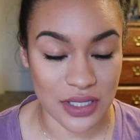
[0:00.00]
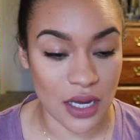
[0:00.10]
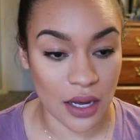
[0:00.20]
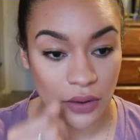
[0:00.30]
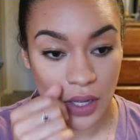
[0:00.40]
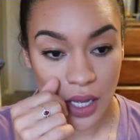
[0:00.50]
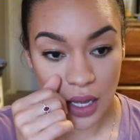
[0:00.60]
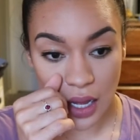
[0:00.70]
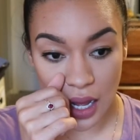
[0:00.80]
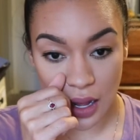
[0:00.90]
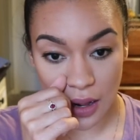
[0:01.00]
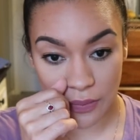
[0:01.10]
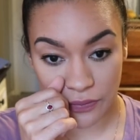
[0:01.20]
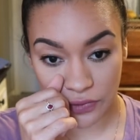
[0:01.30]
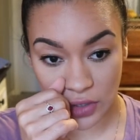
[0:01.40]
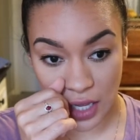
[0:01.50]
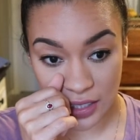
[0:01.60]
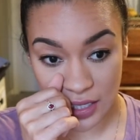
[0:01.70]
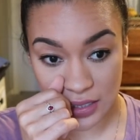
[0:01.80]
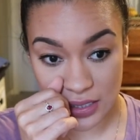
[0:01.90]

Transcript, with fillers: So um, vlogging